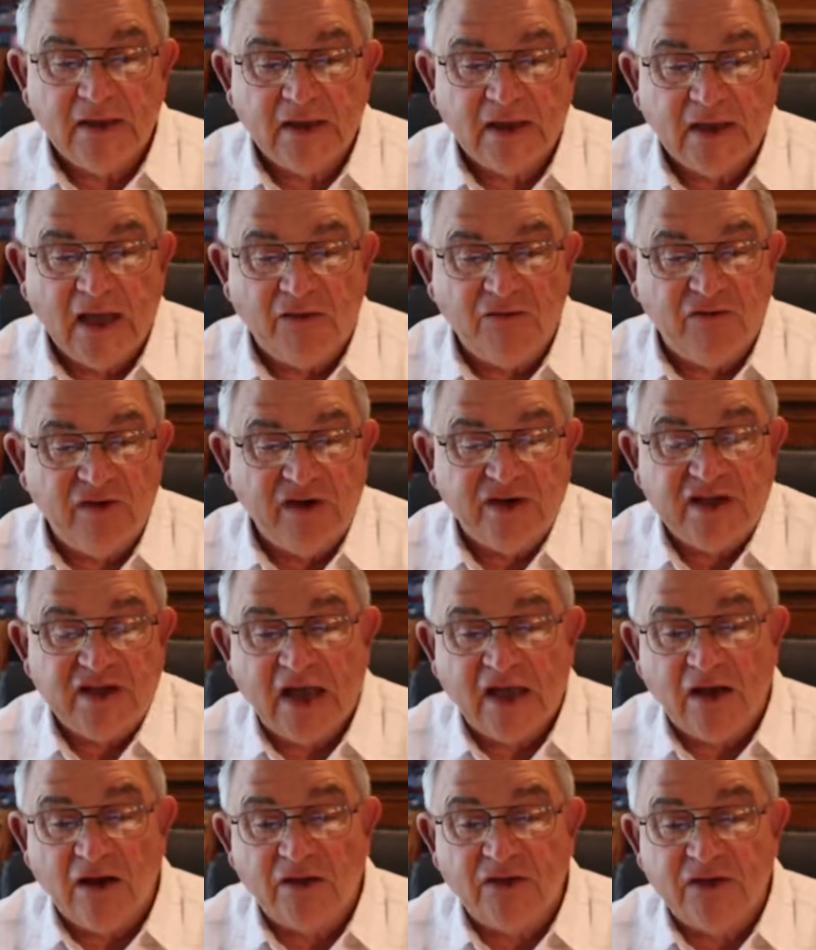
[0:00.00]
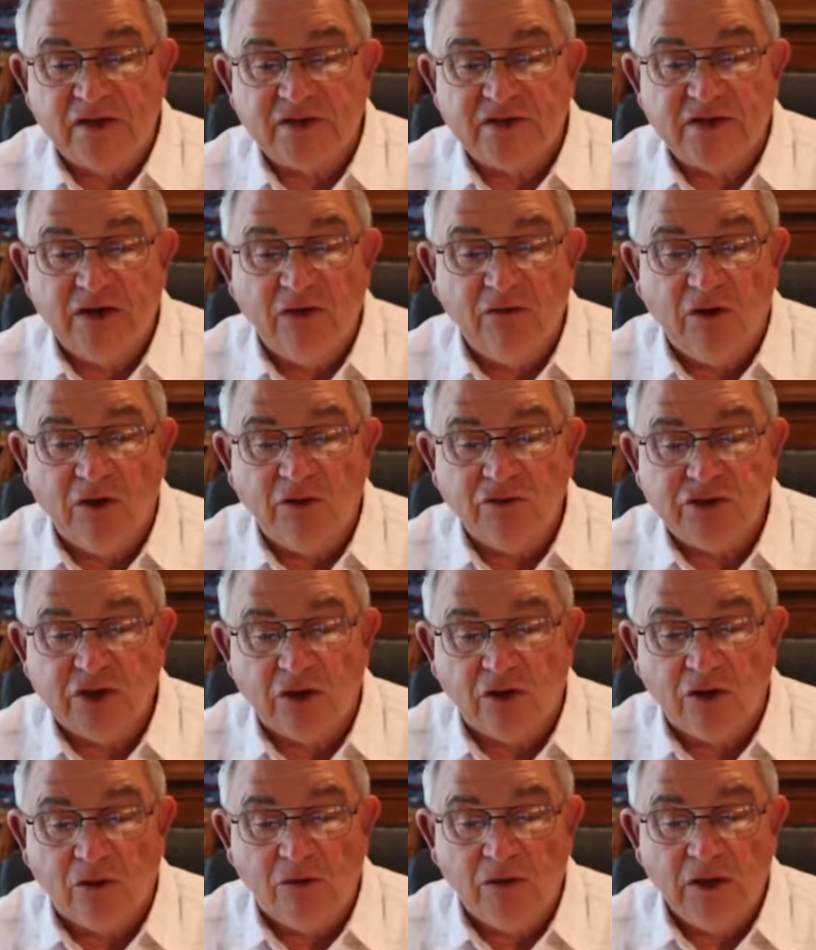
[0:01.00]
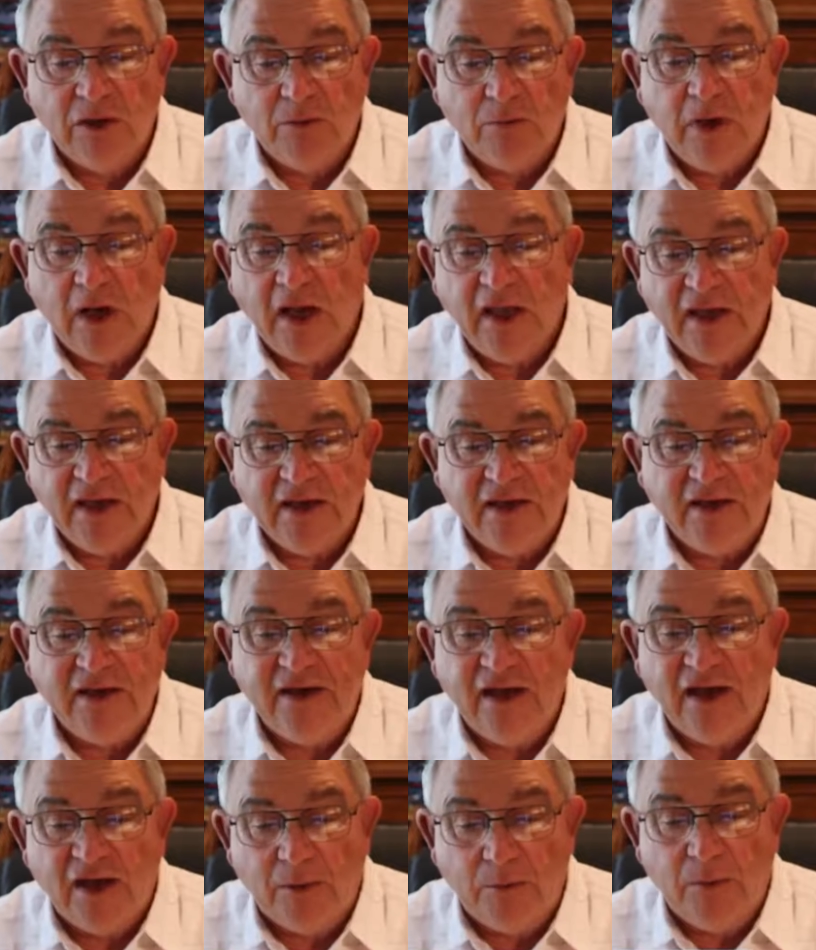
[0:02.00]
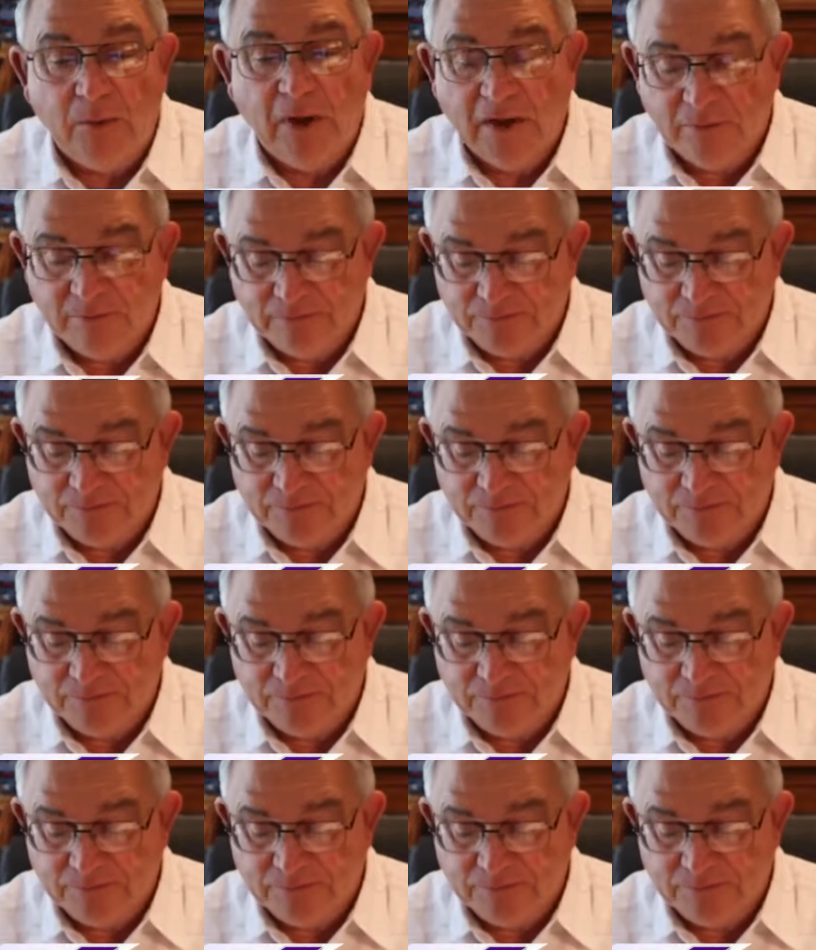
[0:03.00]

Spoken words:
Kind of entitled this devotional, "Playing Dumb."